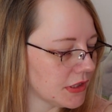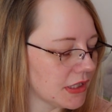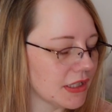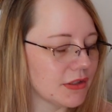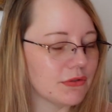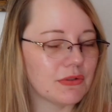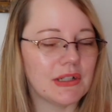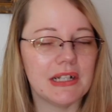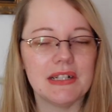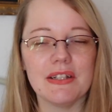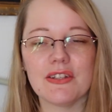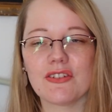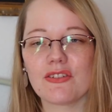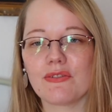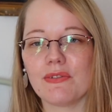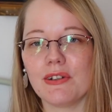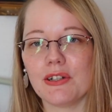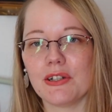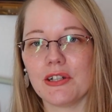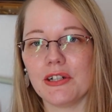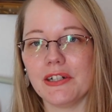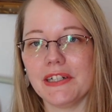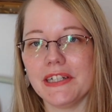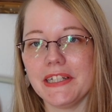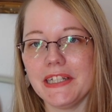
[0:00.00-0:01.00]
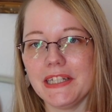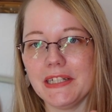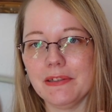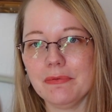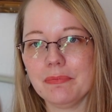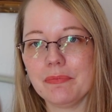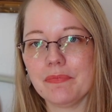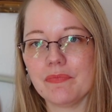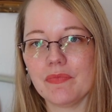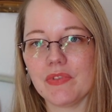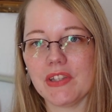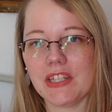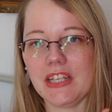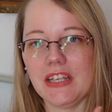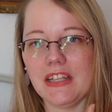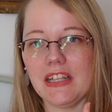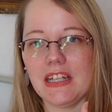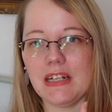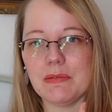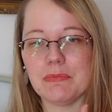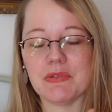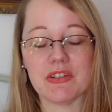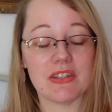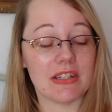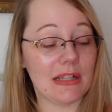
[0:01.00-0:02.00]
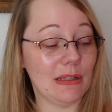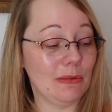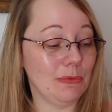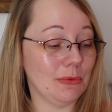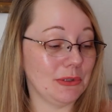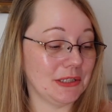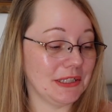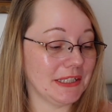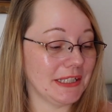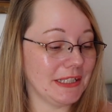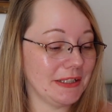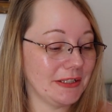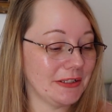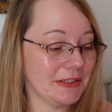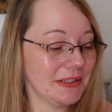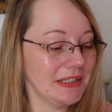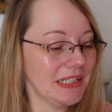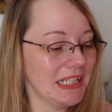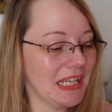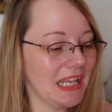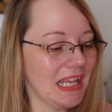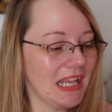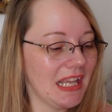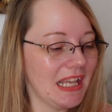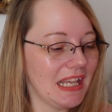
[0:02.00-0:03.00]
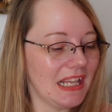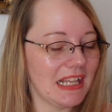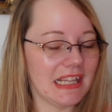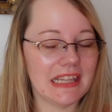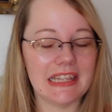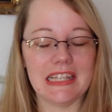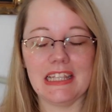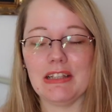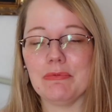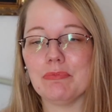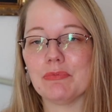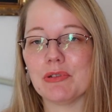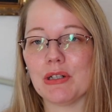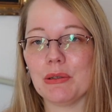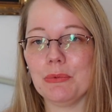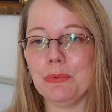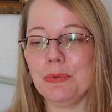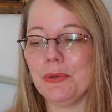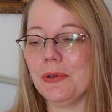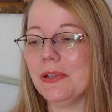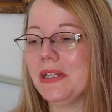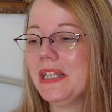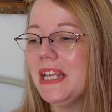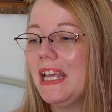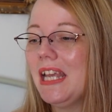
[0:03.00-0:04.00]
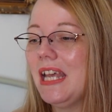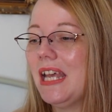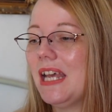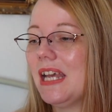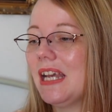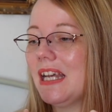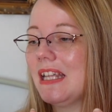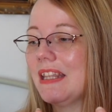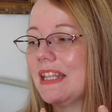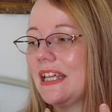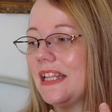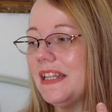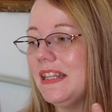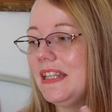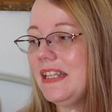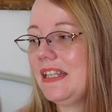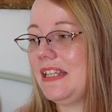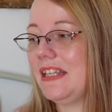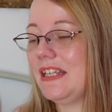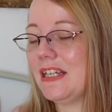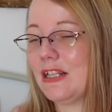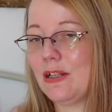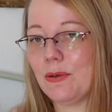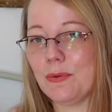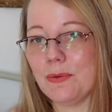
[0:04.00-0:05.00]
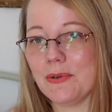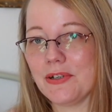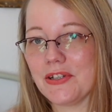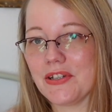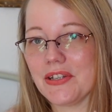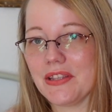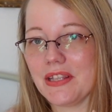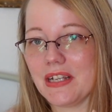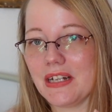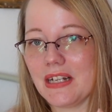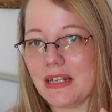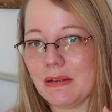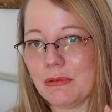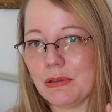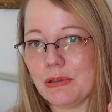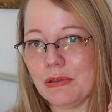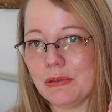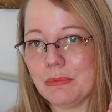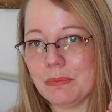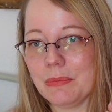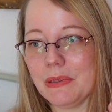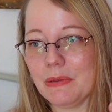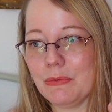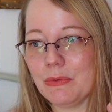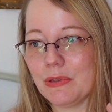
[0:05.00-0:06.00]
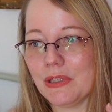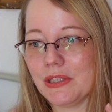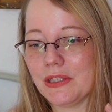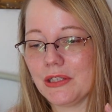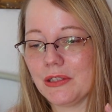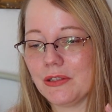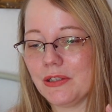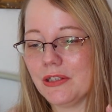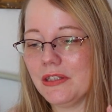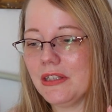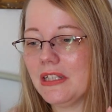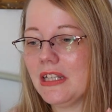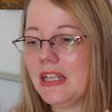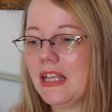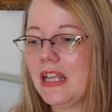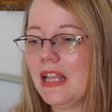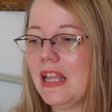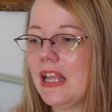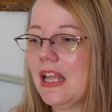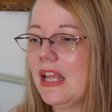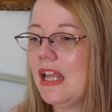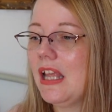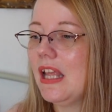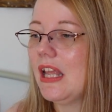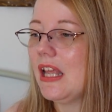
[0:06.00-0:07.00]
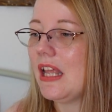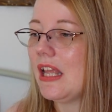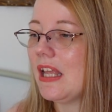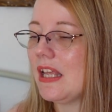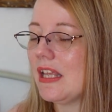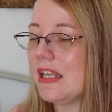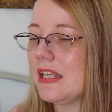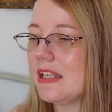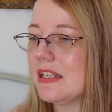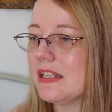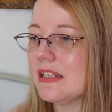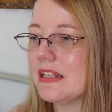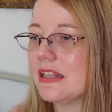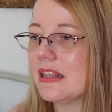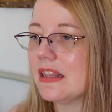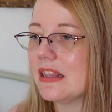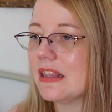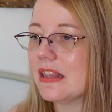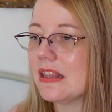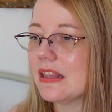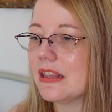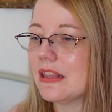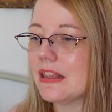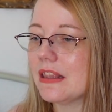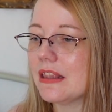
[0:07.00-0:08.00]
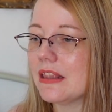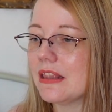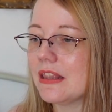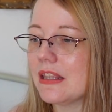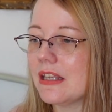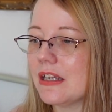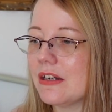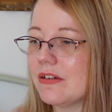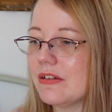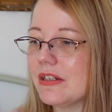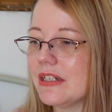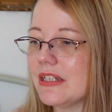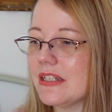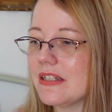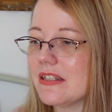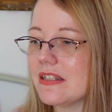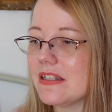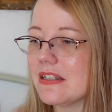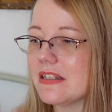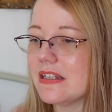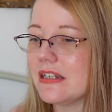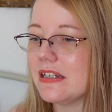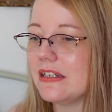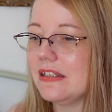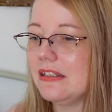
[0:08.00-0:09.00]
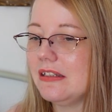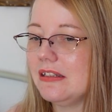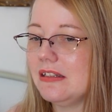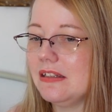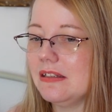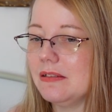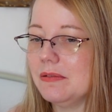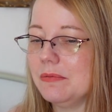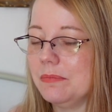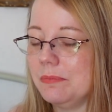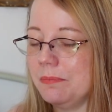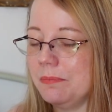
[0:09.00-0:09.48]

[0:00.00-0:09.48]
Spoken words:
granny square cardigan that I'm still working on, the brown one, and then the yellow version that I'm gonna be working on, and there is still